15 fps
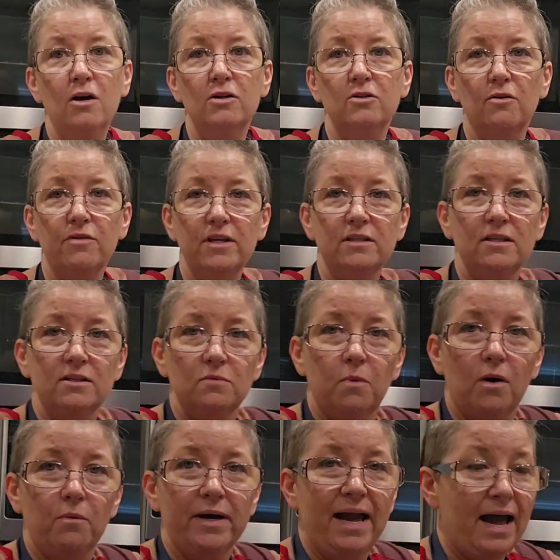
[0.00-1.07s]
So this is
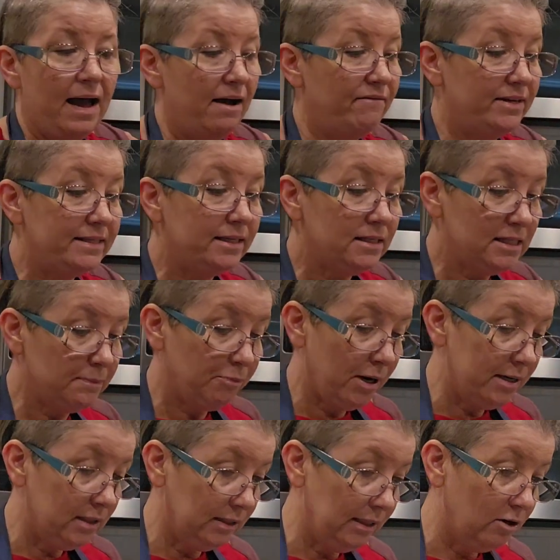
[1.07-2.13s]
what we have. It did
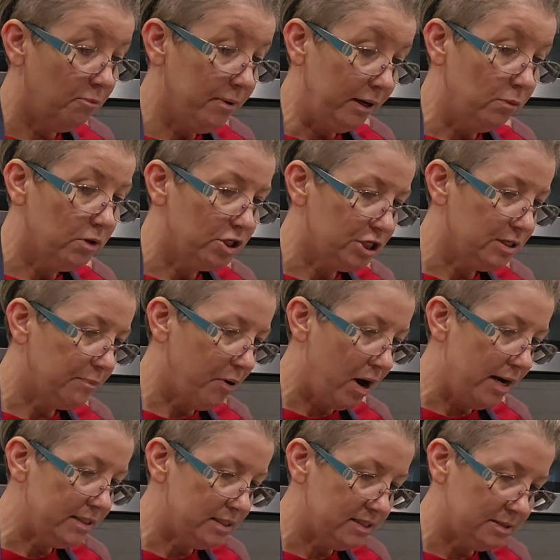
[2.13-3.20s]
spread a little bit, which
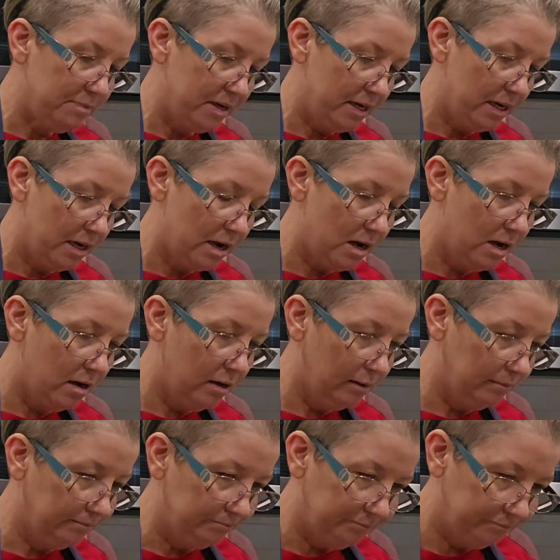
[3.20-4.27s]
surprises me,
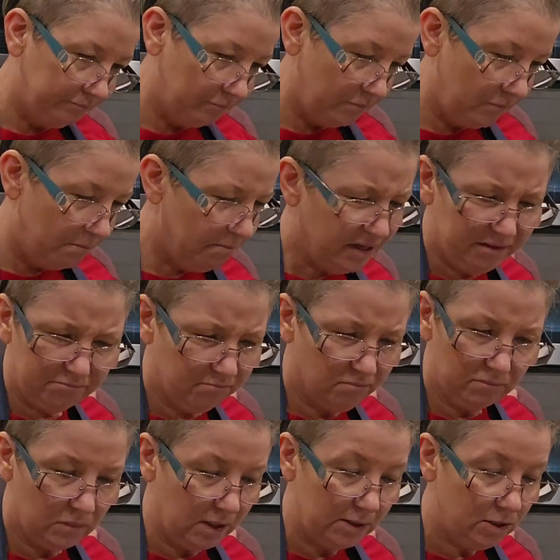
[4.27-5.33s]
but
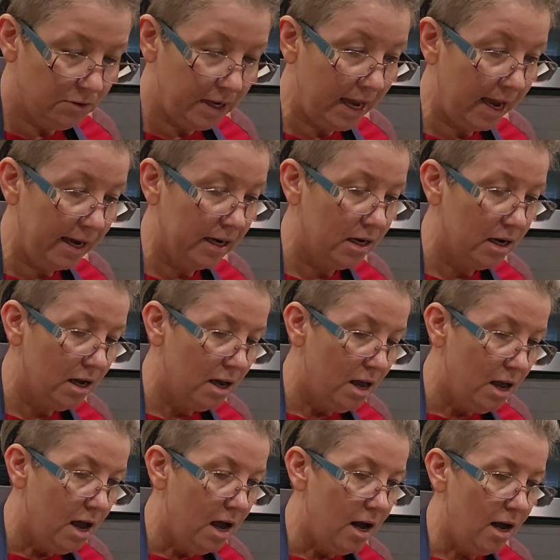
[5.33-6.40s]
that's okay.
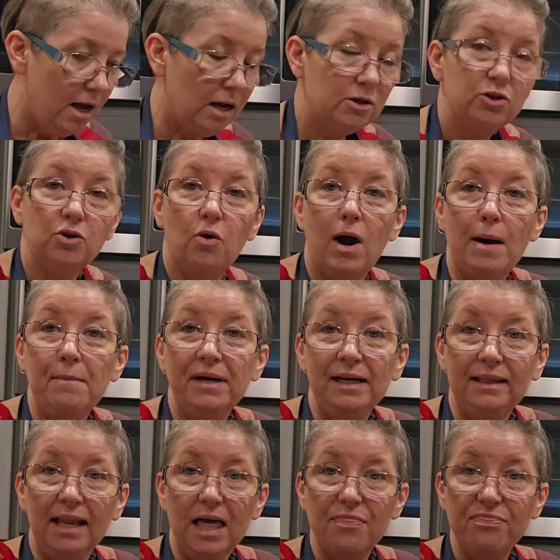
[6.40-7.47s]
So I'm going to
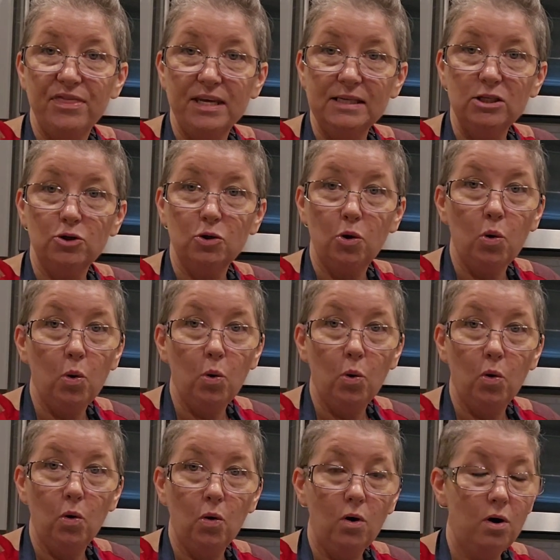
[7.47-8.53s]
let this
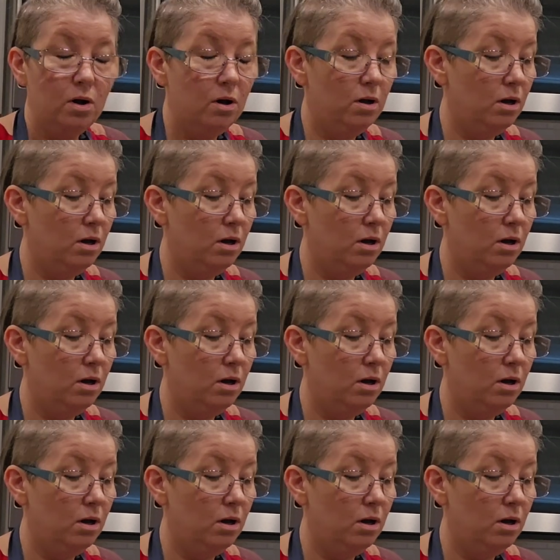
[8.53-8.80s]
cool